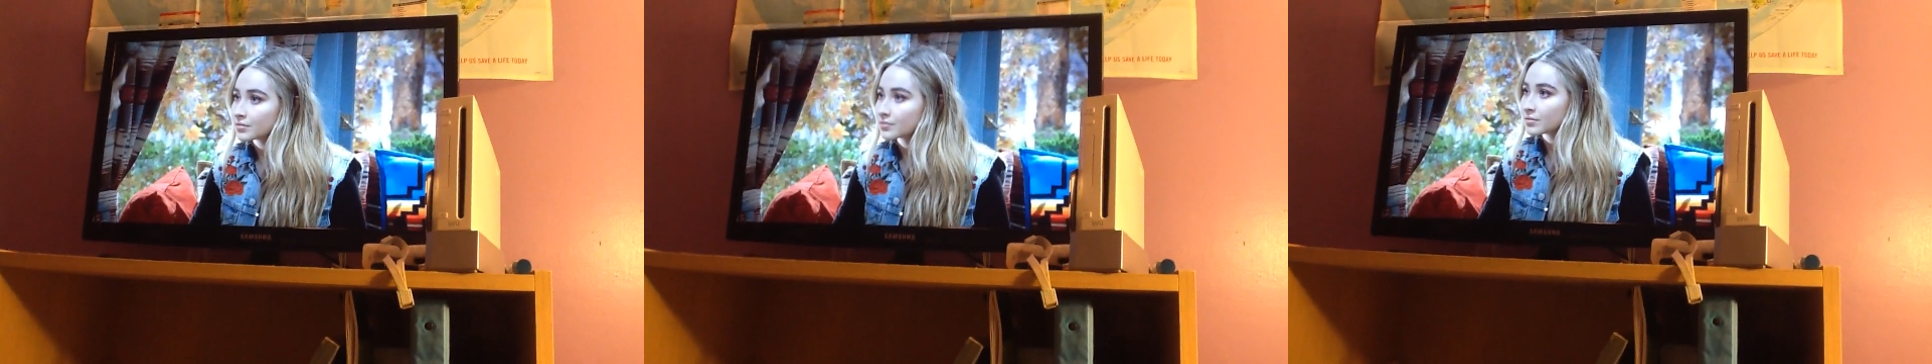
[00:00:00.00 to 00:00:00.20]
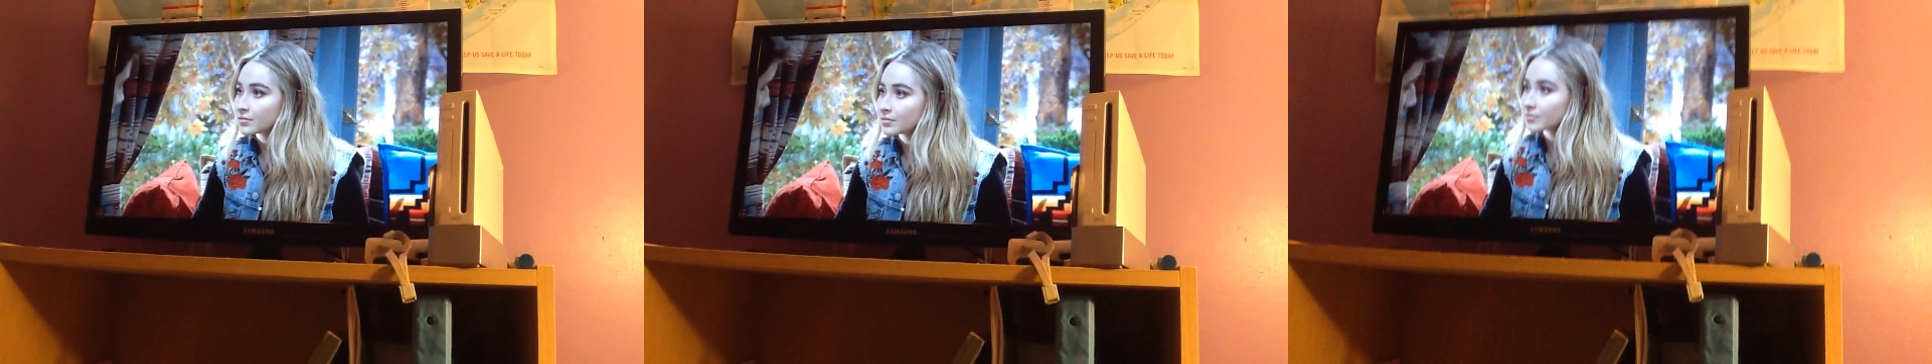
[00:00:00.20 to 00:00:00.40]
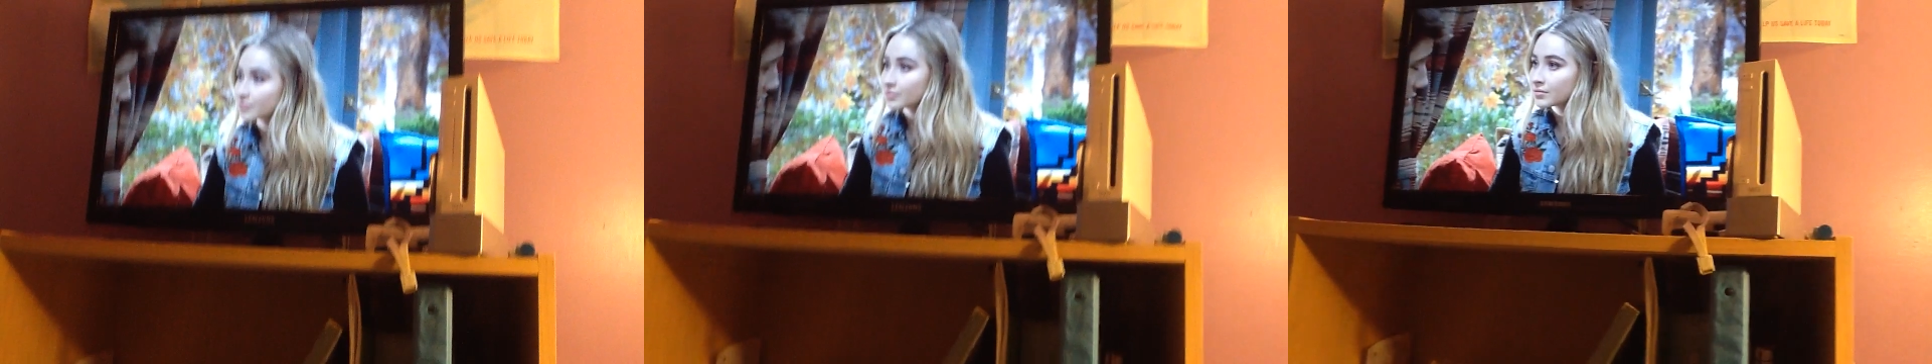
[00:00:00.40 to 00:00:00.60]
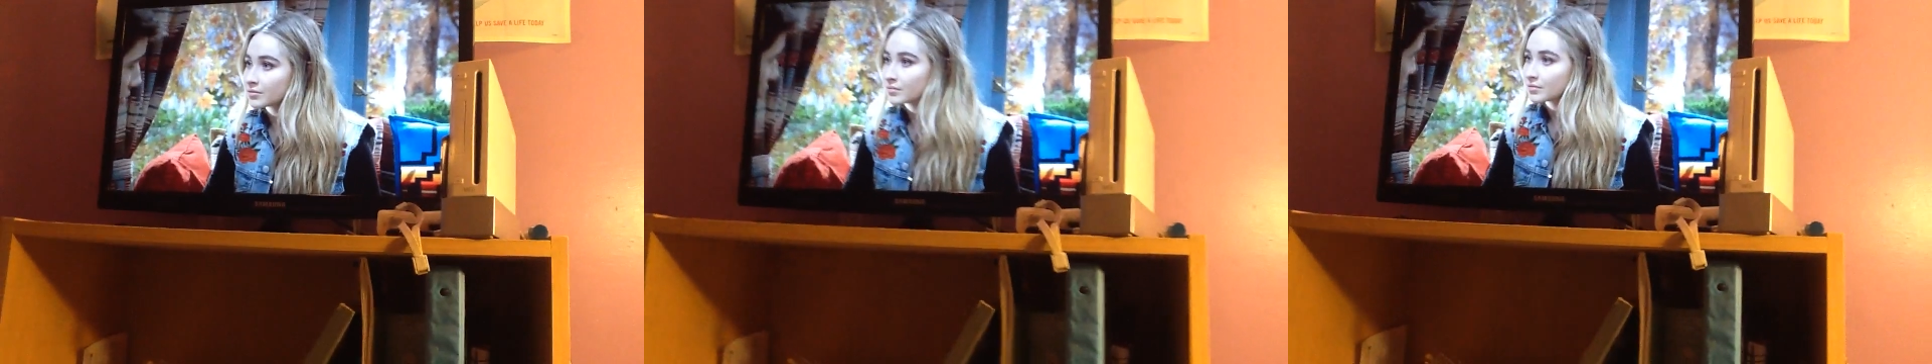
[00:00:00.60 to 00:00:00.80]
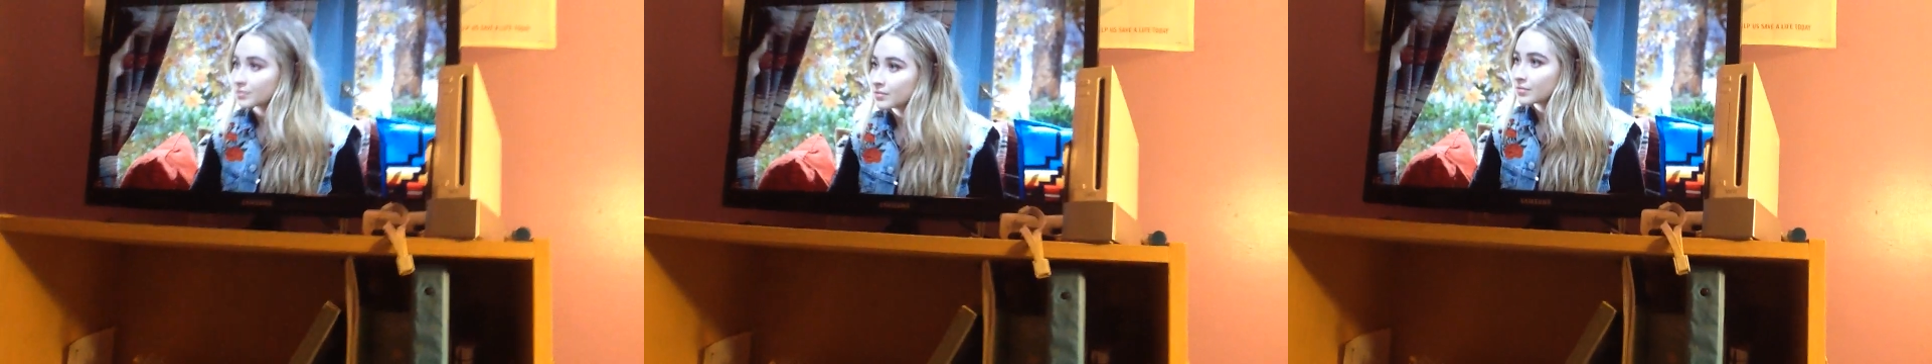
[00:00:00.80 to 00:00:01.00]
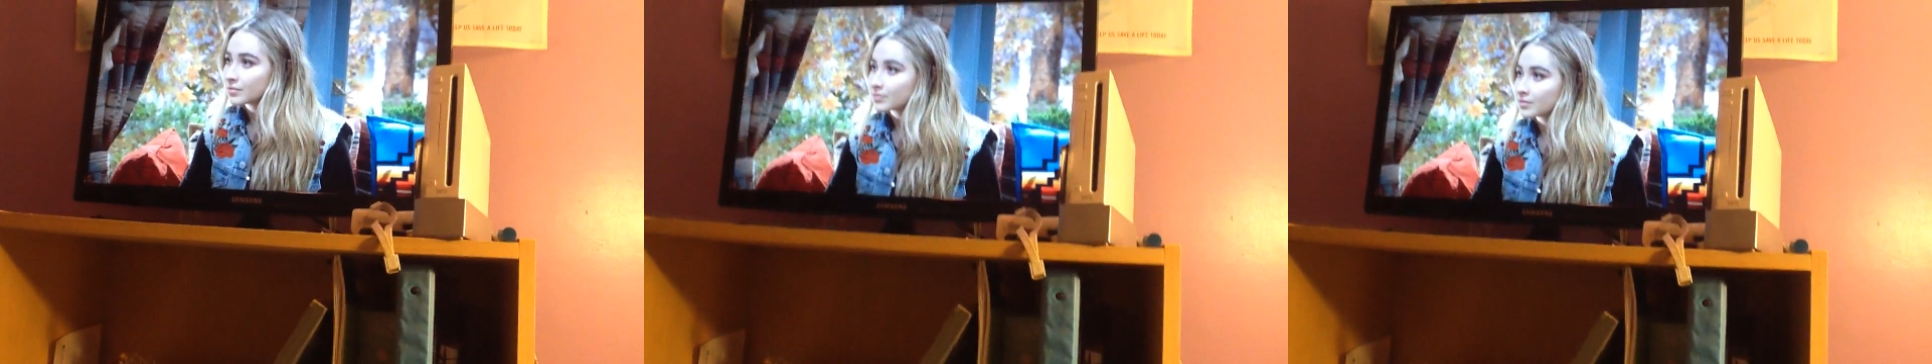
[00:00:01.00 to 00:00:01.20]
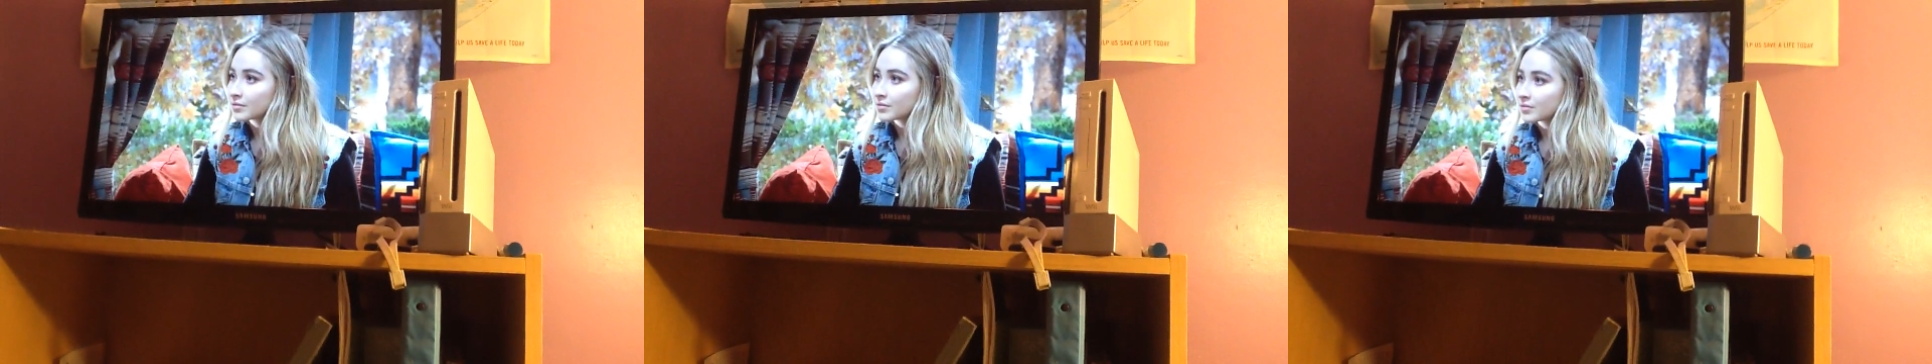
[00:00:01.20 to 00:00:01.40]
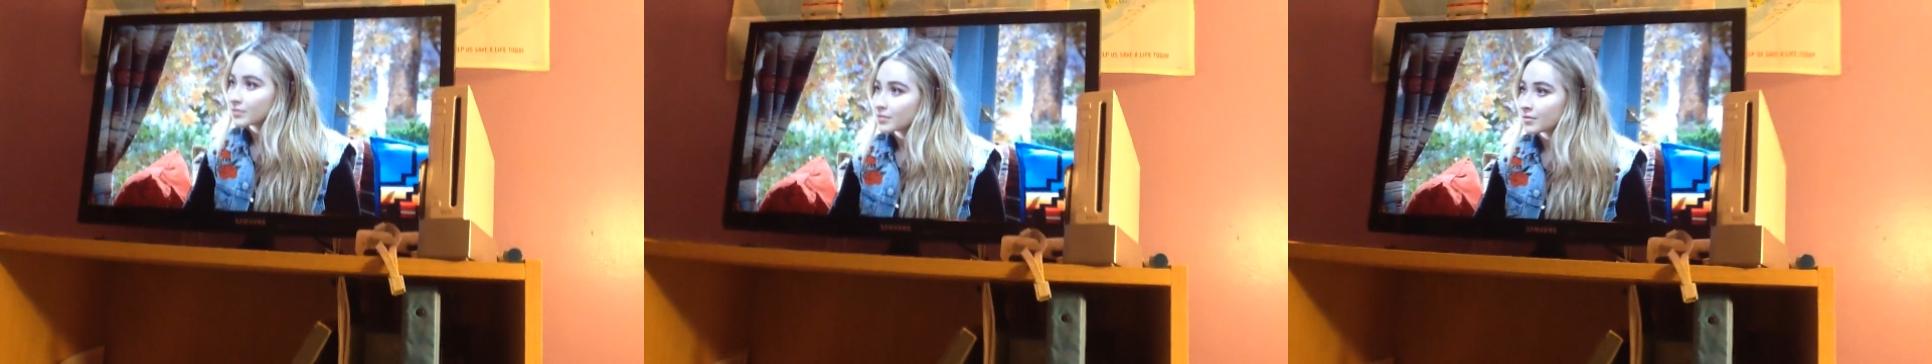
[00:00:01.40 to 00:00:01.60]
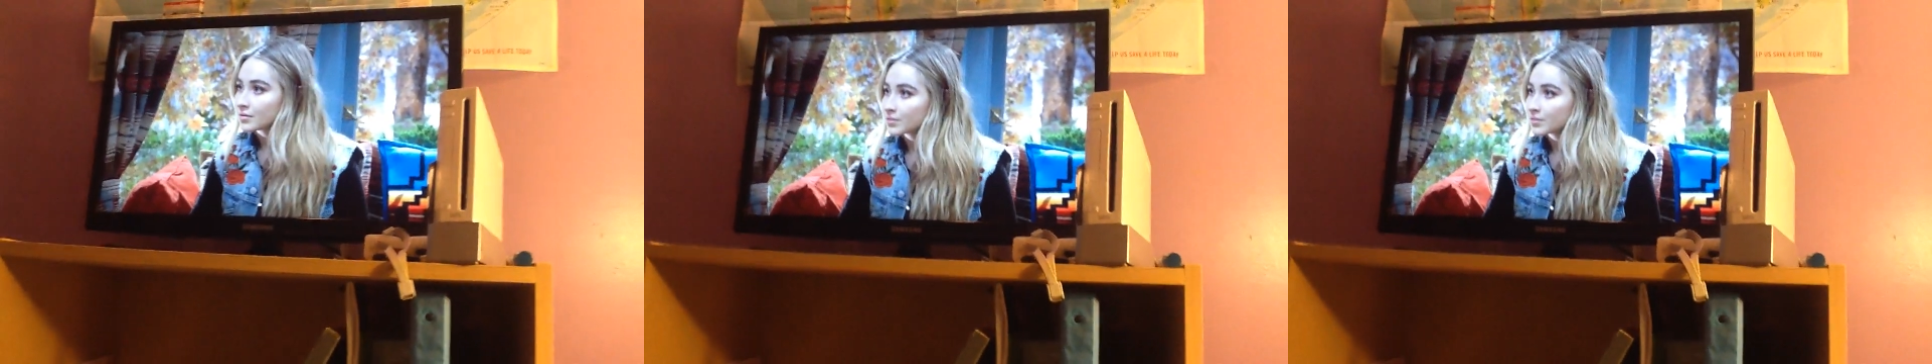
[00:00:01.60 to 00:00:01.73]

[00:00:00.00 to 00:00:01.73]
And maybe it's because your dad left, maybe